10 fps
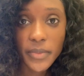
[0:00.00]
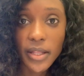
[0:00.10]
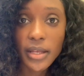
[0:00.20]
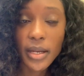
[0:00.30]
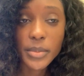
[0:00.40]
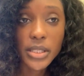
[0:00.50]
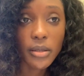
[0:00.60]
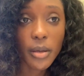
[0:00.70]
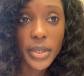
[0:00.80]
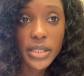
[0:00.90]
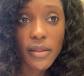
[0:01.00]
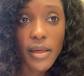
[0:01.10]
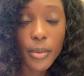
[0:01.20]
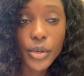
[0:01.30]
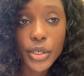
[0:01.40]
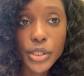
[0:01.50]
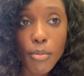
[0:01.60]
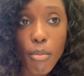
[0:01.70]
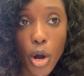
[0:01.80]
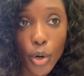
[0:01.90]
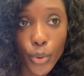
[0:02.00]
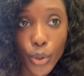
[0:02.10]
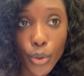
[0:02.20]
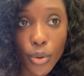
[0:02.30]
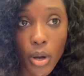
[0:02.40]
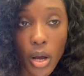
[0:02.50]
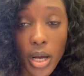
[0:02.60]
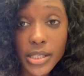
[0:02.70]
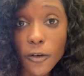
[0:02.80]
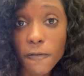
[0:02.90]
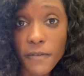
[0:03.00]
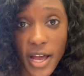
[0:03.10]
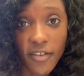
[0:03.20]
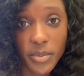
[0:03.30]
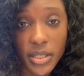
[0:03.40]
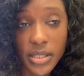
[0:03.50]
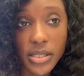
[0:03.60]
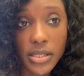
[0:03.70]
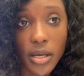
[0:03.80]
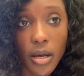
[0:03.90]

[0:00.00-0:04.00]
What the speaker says: and then I'm still coming to the library tomorrow until 5 because